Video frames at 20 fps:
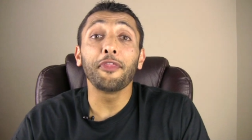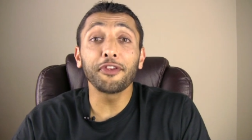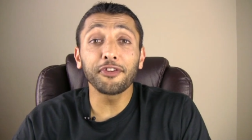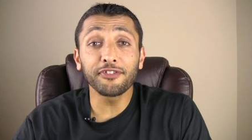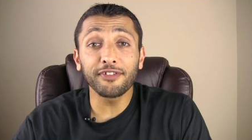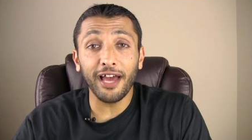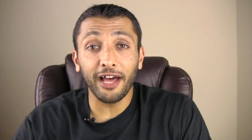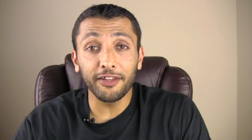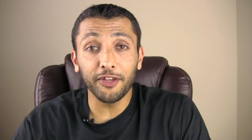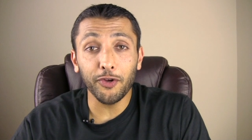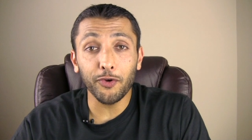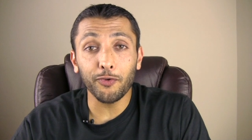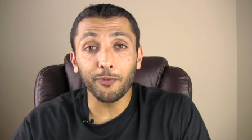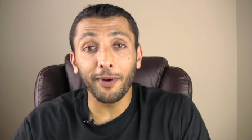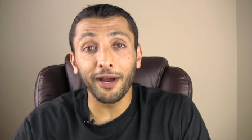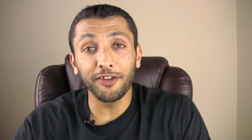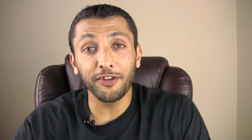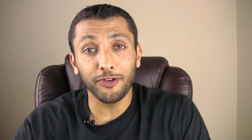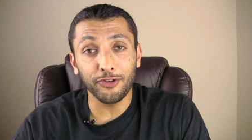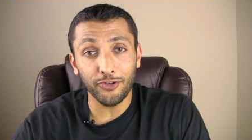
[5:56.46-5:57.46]
This is Ali
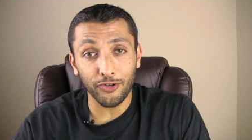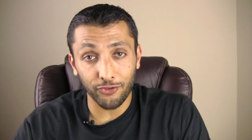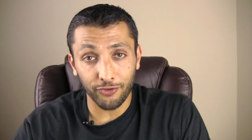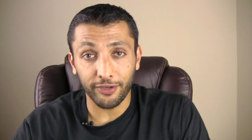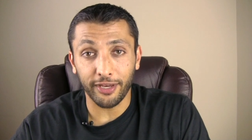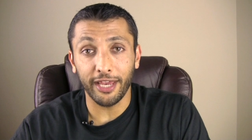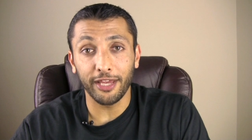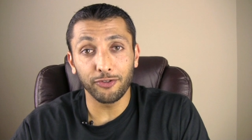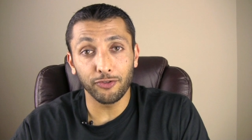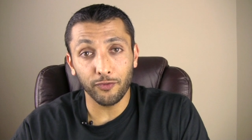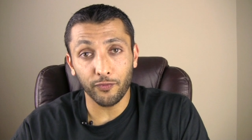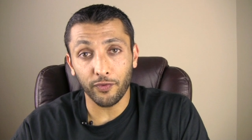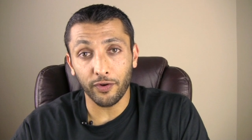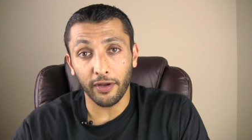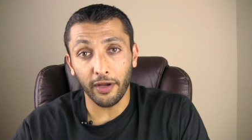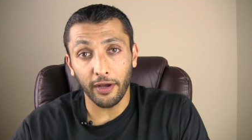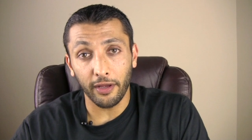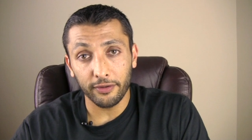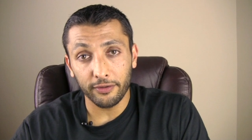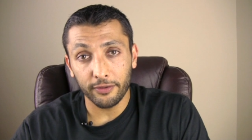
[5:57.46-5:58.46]
reminding just in case you
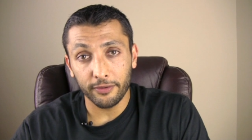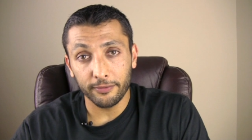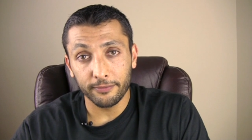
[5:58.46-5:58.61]
forgot.